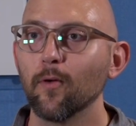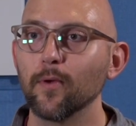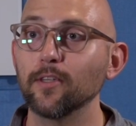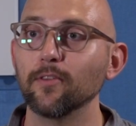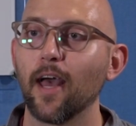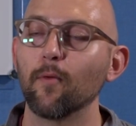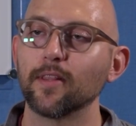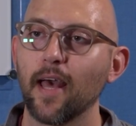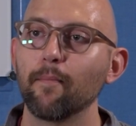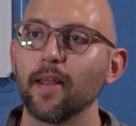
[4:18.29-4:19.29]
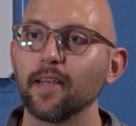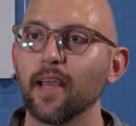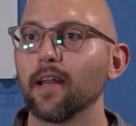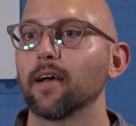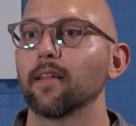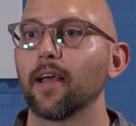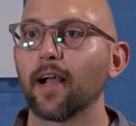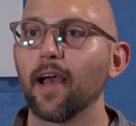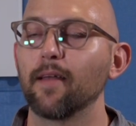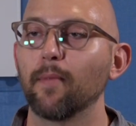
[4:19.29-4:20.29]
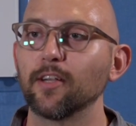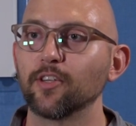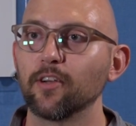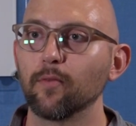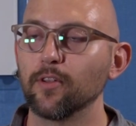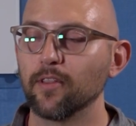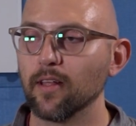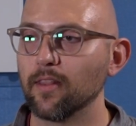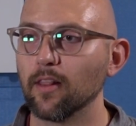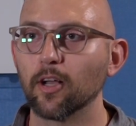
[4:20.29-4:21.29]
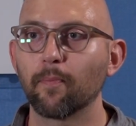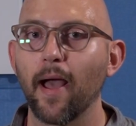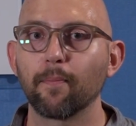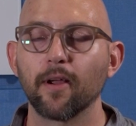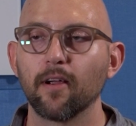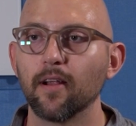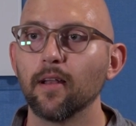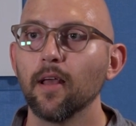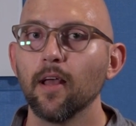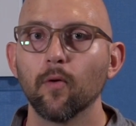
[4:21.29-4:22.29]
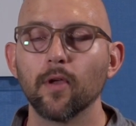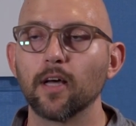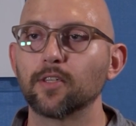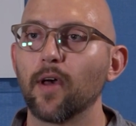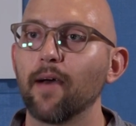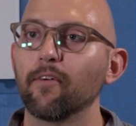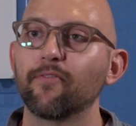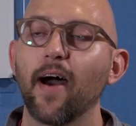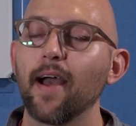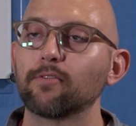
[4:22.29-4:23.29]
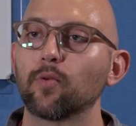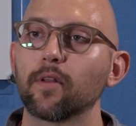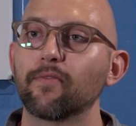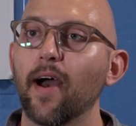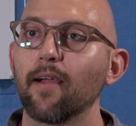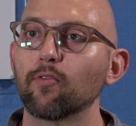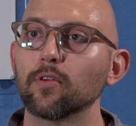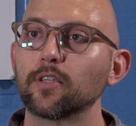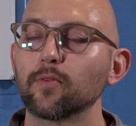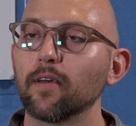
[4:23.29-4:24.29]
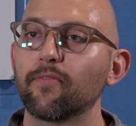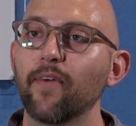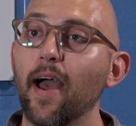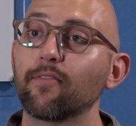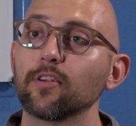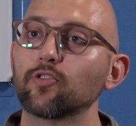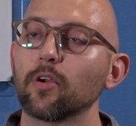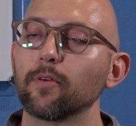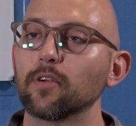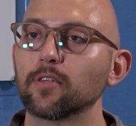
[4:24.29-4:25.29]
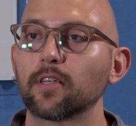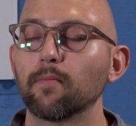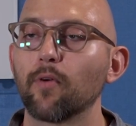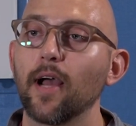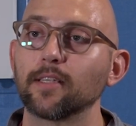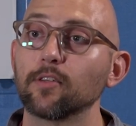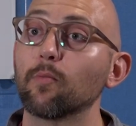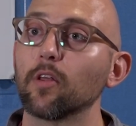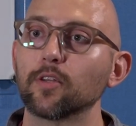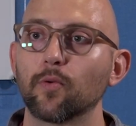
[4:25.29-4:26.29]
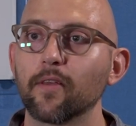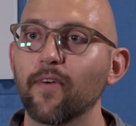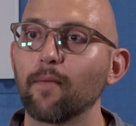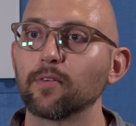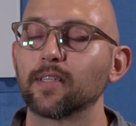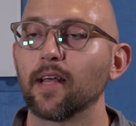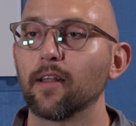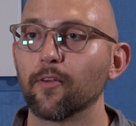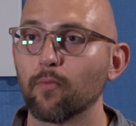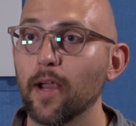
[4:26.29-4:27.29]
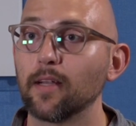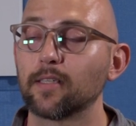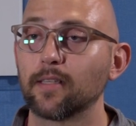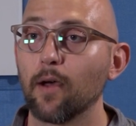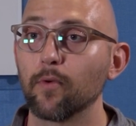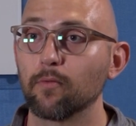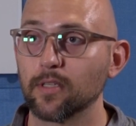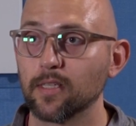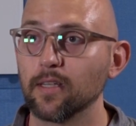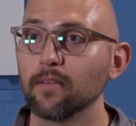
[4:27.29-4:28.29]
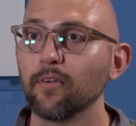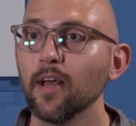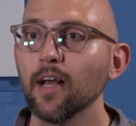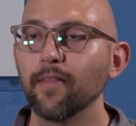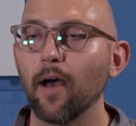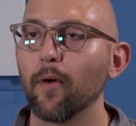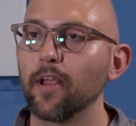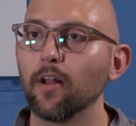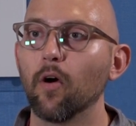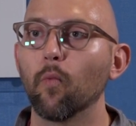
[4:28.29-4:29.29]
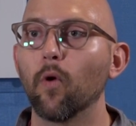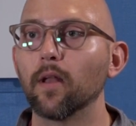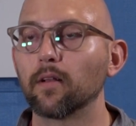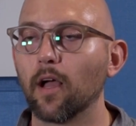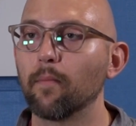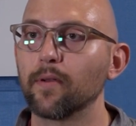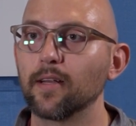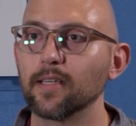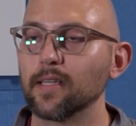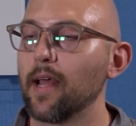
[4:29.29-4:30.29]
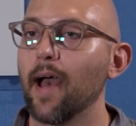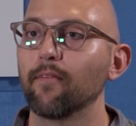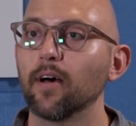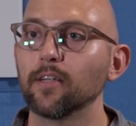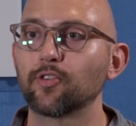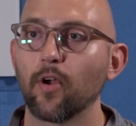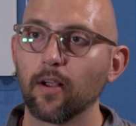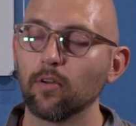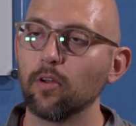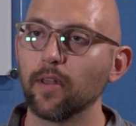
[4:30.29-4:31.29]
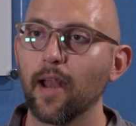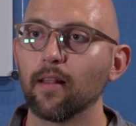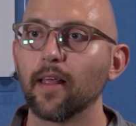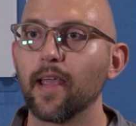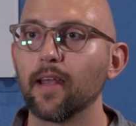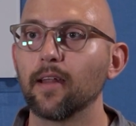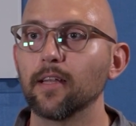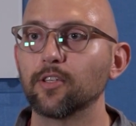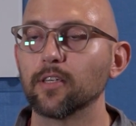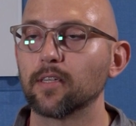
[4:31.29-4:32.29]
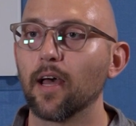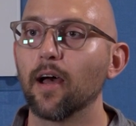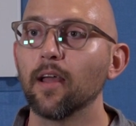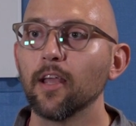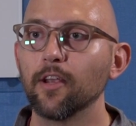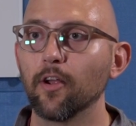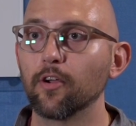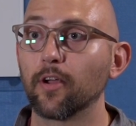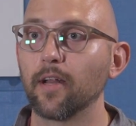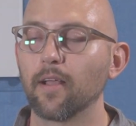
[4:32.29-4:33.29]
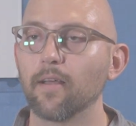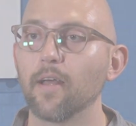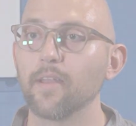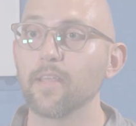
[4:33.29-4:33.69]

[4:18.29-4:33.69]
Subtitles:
we do that with that metadata. Like I had mentioned, we do the look back period. We also have a 5-25 rule, so we have 5 contributors comprising more than 25% of the rates that we receive. That way, one company doesn't have a stranglehold on a lane. It's just, you're getting an